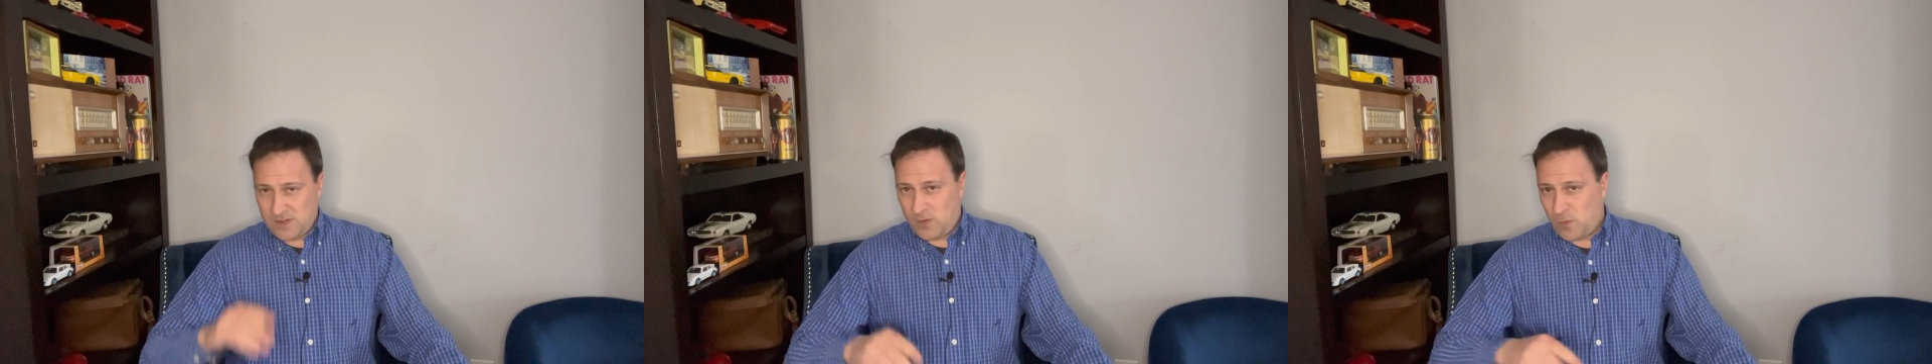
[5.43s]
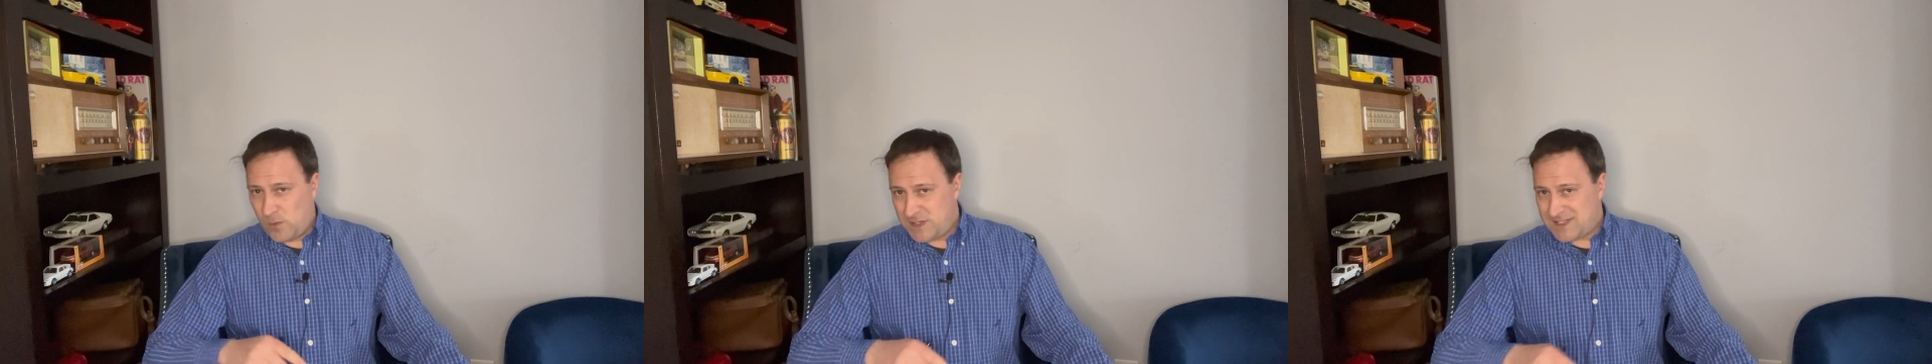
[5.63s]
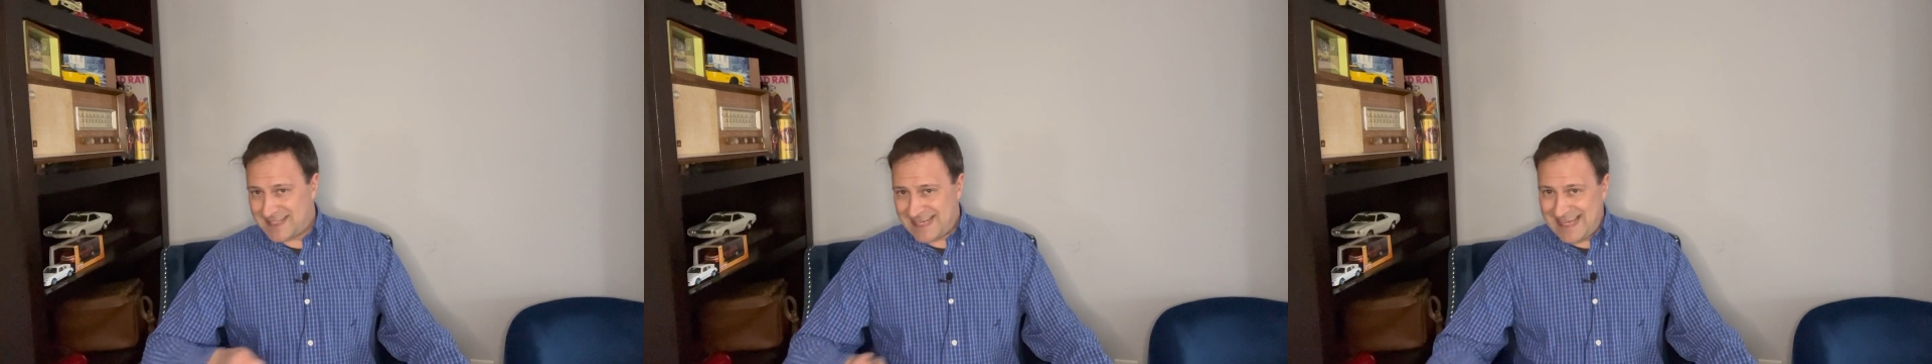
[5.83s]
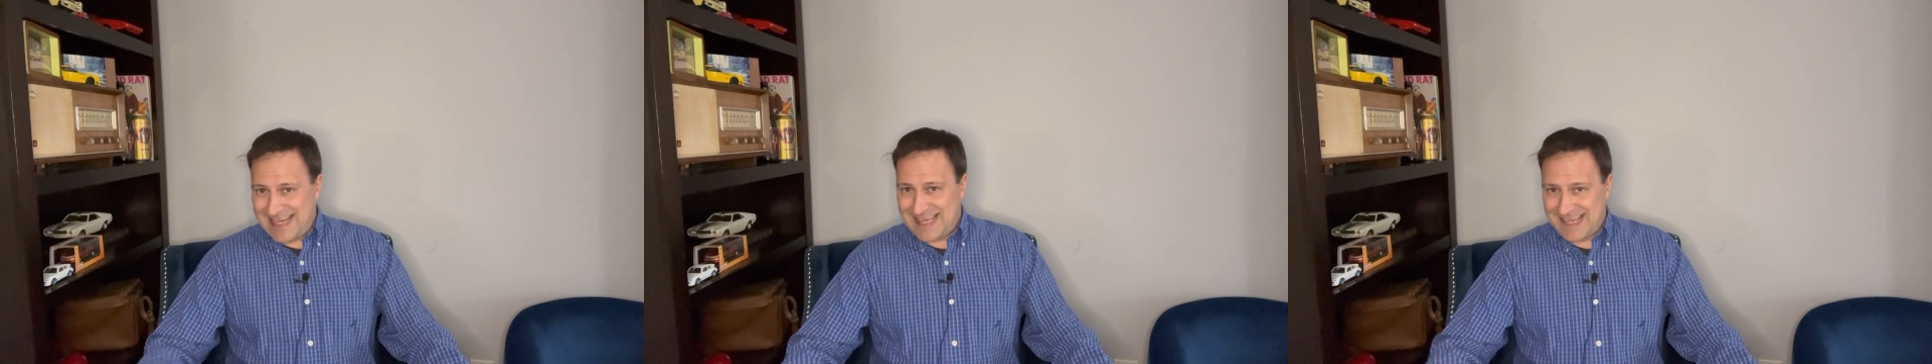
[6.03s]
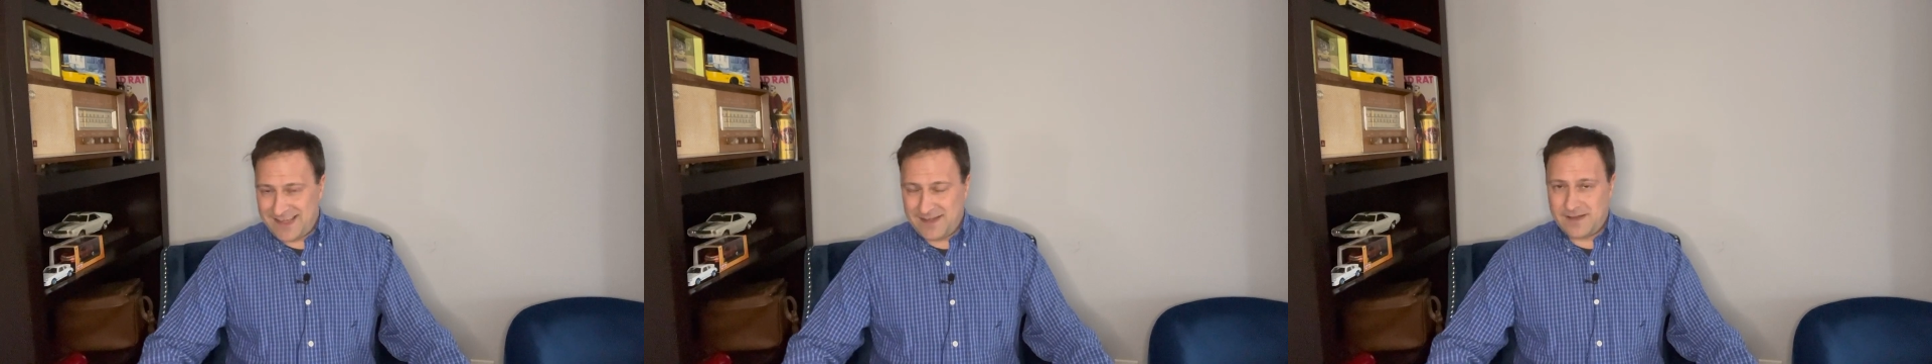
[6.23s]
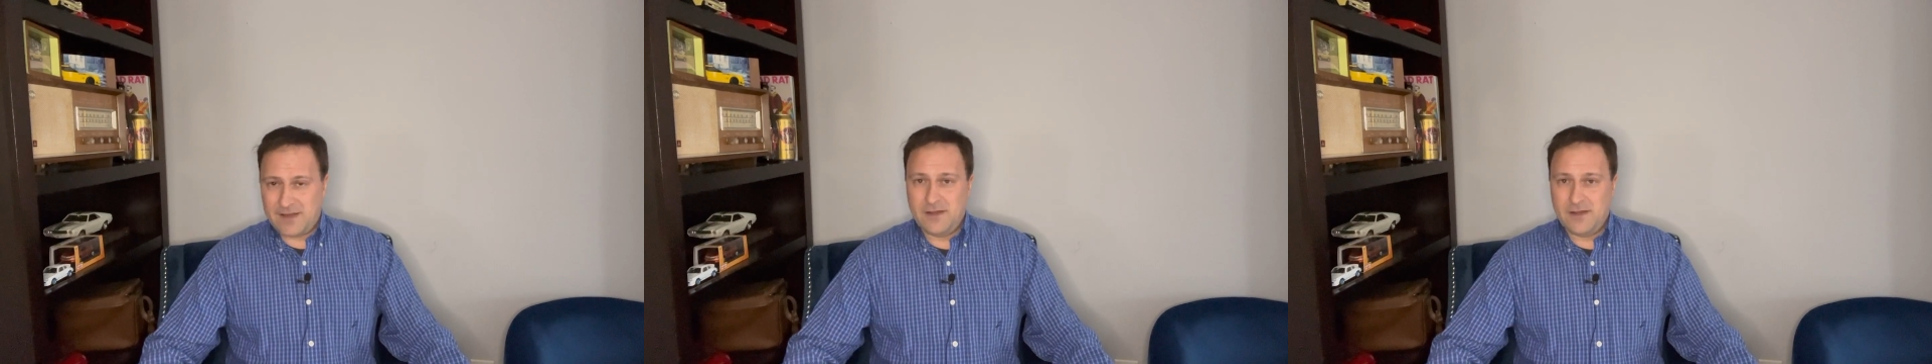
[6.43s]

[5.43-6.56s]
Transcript: was in